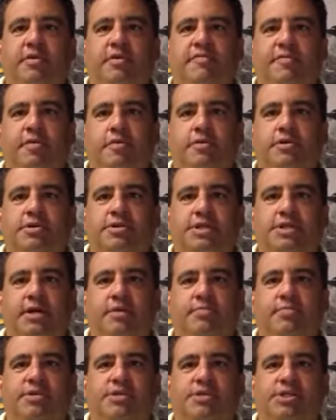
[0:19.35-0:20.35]
our focus
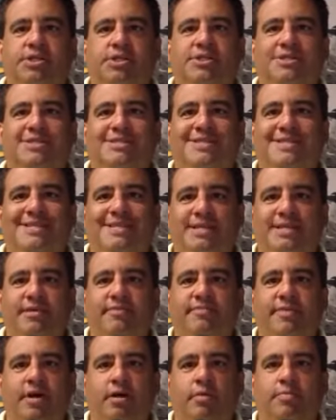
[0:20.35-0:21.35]
on positions in need
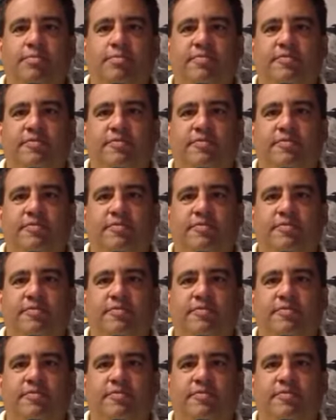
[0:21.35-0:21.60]
of help